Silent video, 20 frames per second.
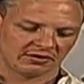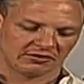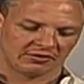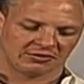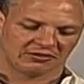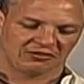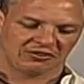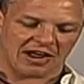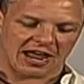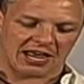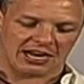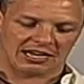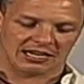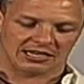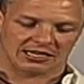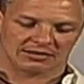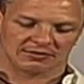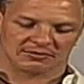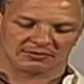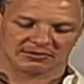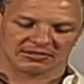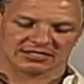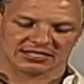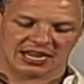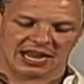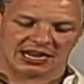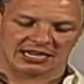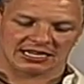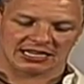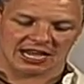This is Janet from
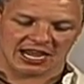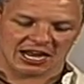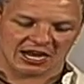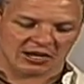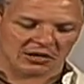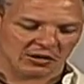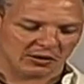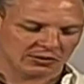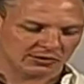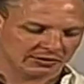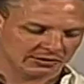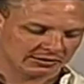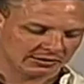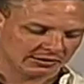San Diego.